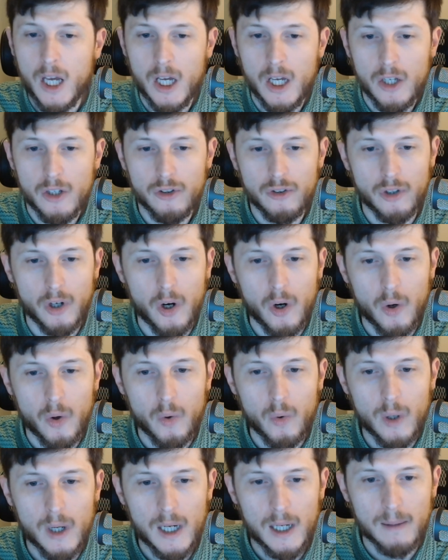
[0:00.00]

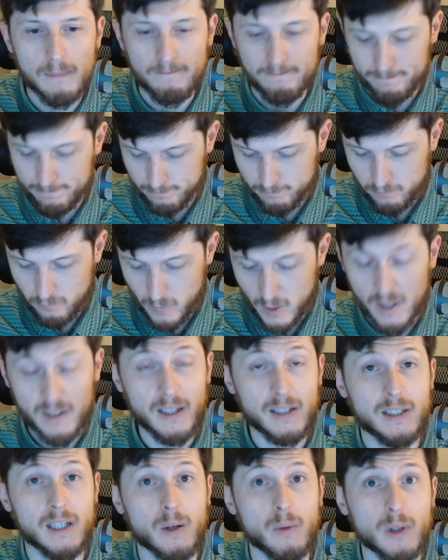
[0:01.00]
So that's
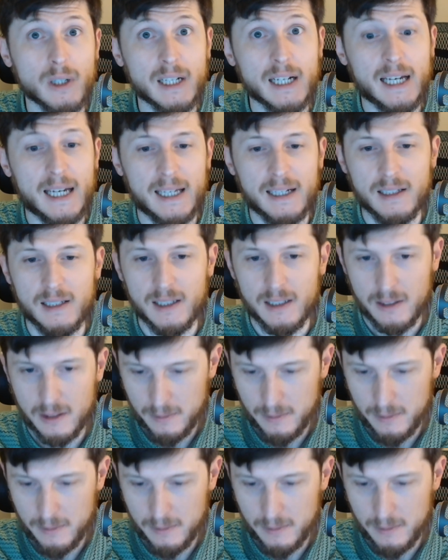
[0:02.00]
how we're going to handle it.